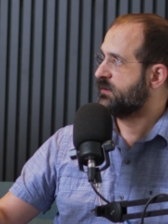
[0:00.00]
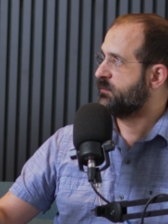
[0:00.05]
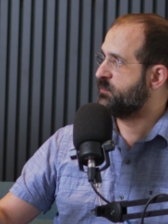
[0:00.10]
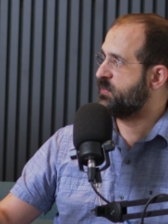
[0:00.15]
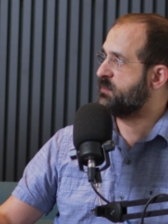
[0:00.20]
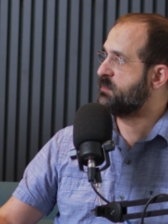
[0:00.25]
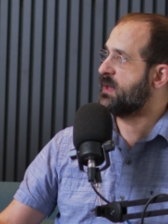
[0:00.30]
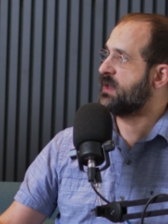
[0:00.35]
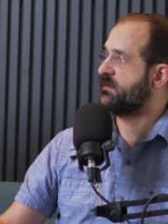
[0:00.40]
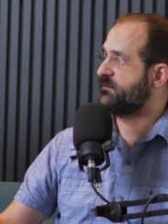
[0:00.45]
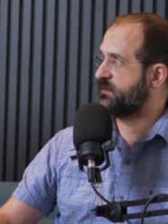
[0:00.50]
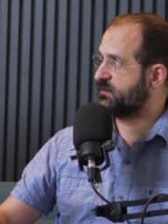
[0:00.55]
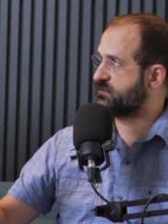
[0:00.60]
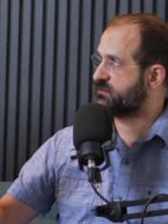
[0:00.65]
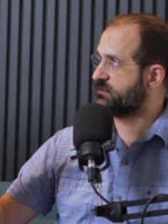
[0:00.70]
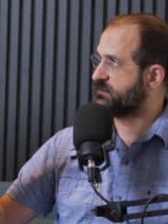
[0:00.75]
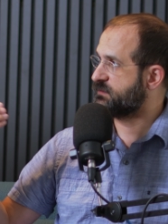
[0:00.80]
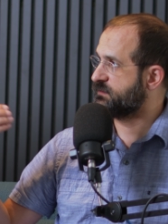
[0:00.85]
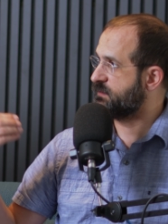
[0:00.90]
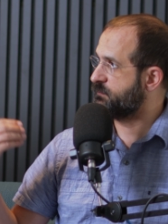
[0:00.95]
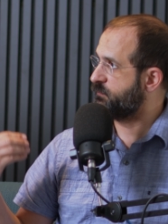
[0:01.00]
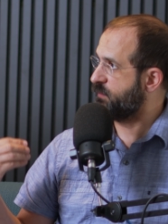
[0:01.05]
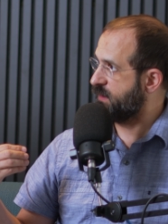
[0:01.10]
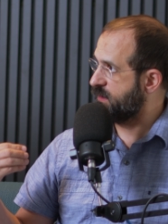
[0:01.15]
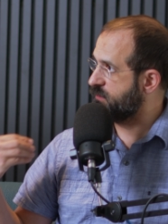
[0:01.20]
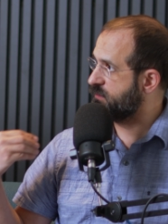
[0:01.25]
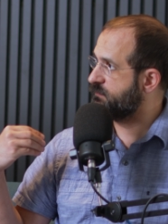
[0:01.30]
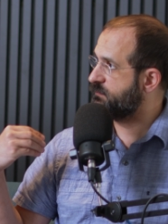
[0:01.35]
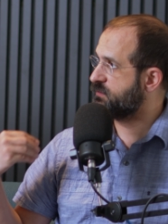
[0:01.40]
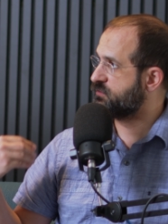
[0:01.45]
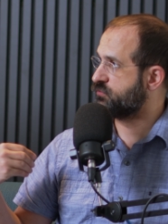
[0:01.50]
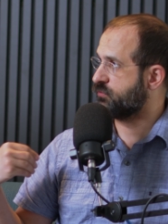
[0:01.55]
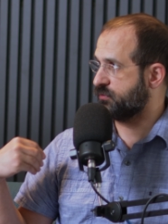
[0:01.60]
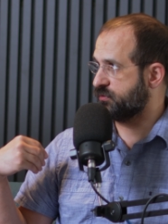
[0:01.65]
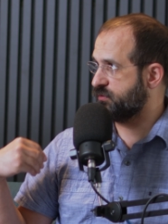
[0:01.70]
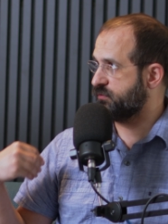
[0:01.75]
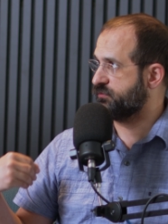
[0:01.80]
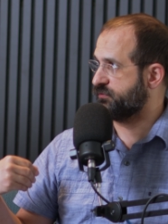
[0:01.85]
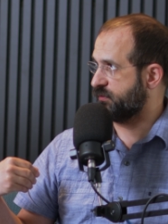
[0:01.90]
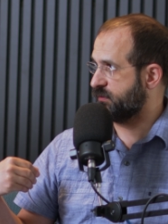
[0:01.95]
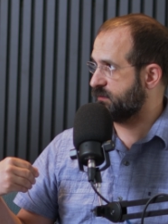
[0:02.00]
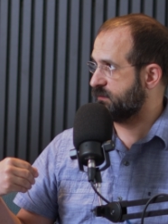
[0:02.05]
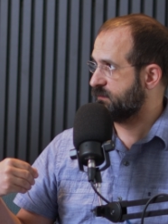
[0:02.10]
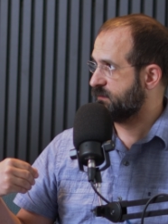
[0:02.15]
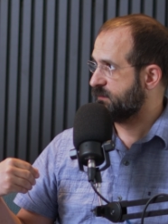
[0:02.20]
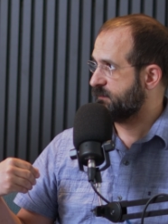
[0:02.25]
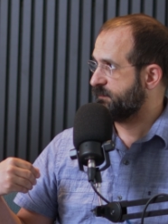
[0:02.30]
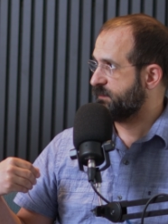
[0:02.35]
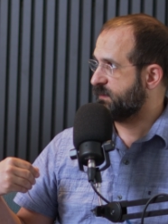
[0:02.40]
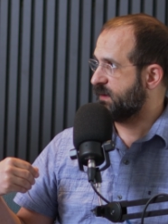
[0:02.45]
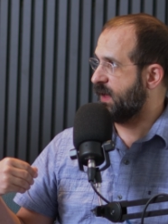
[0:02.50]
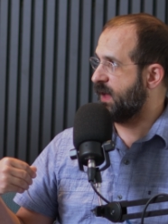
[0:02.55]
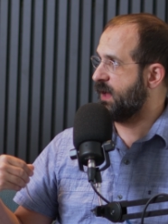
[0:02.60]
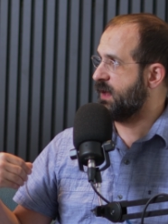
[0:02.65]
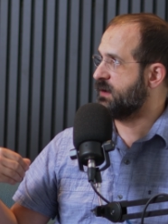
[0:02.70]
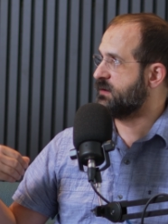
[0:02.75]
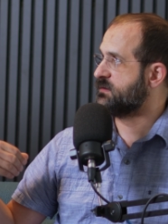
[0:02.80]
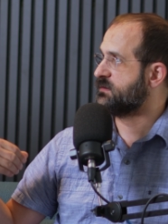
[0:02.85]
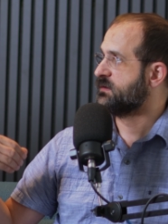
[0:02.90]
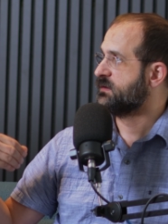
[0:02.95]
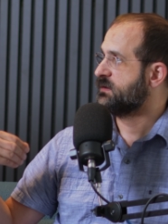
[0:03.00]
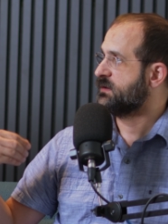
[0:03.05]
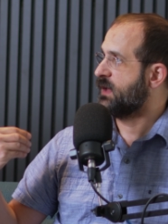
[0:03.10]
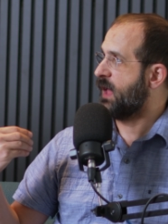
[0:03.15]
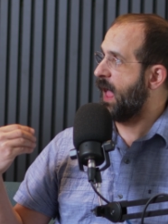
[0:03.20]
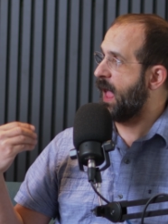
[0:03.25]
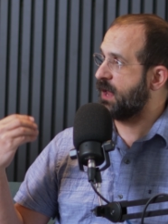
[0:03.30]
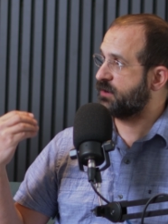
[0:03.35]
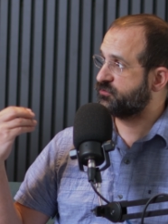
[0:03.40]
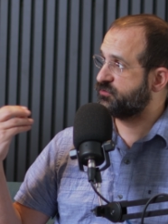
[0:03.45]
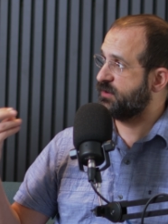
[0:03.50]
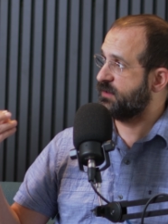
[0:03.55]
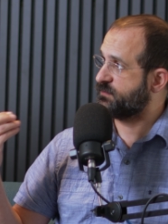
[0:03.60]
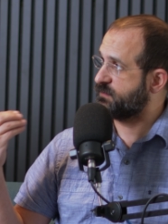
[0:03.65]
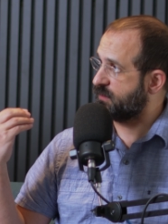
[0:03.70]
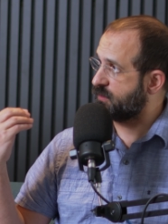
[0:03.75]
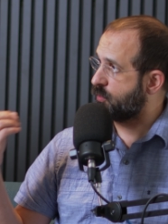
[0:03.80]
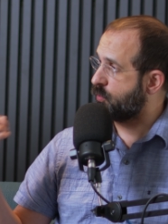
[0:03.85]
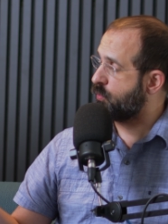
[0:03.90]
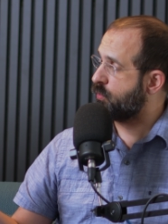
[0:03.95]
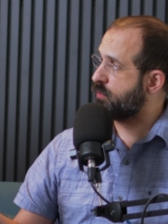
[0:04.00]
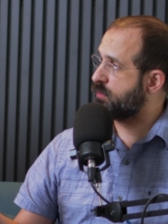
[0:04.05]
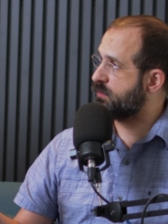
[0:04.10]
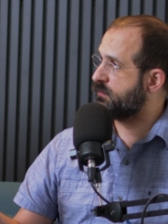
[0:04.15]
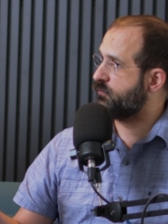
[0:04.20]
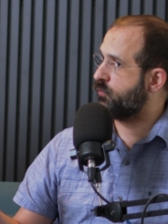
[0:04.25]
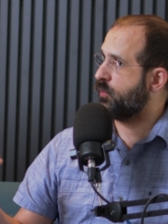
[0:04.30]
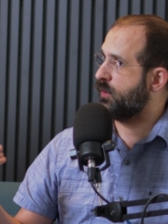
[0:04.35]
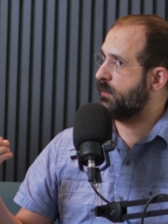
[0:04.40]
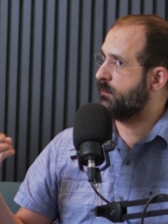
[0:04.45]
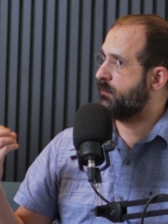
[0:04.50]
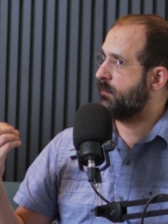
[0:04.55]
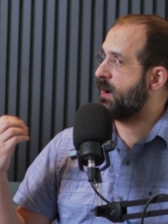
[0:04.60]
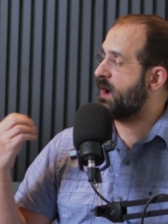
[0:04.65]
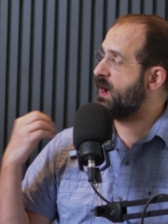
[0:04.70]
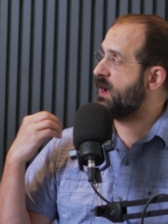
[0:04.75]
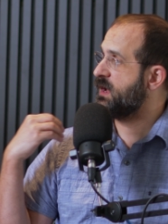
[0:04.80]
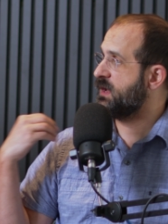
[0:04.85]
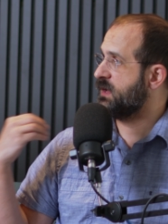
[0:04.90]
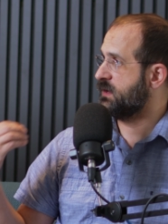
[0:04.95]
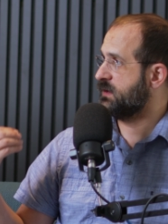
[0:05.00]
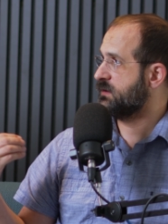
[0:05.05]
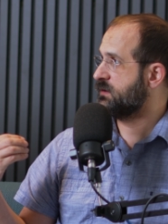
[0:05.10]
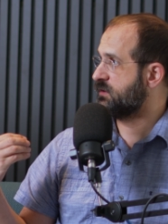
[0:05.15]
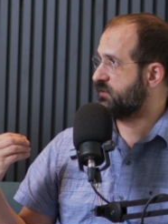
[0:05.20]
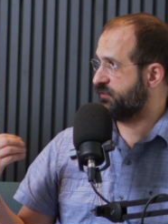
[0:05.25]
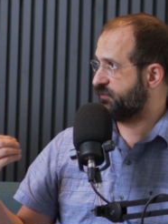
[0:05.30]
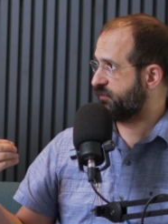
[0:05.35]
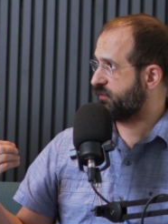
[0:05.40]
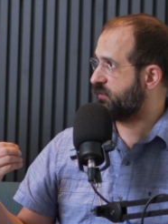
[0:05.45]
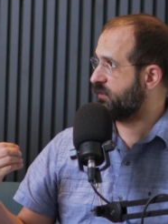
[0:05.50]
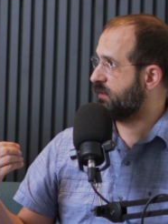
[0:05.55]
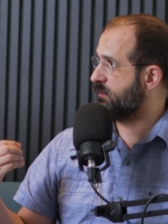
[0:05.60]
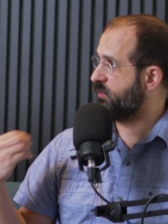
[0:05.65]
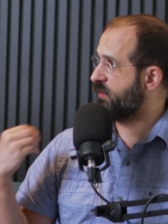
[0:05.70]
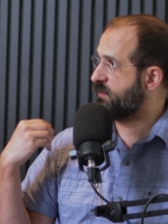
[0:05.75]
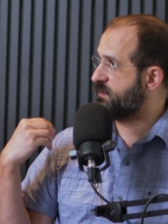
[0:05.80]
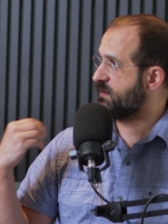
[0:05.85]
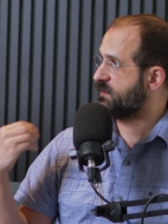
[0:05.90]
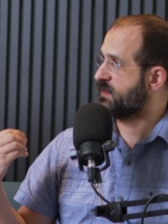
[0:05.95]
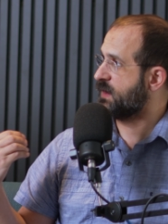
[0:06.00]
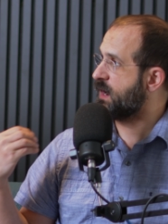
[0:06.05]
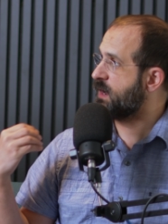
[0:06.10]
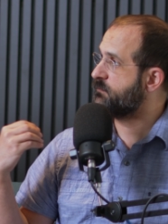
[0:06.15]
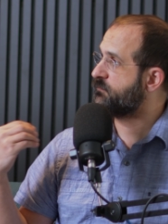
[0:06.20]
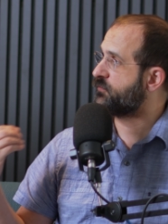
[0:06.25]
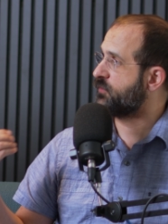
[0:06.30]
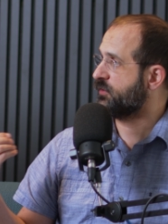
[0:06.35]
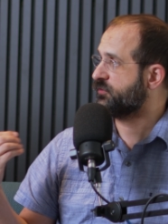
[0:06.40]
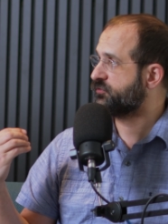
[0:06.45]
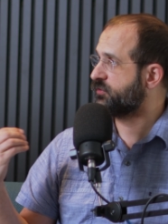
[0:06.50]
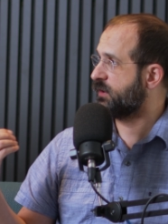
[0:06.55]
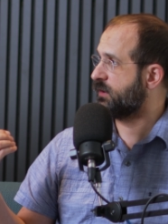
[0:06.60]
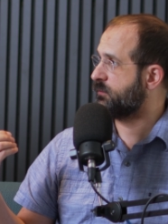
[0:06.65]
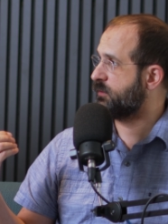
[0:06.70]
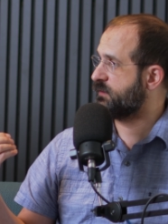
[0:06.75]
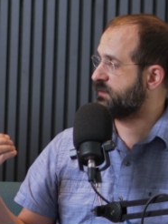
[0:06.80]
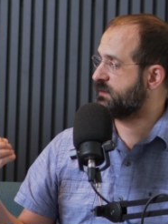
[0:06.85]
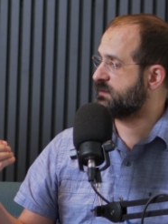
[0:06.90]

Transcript: be beneficial to the individual user. And actually, at the core of what my concern and the thing that I'm frustrated with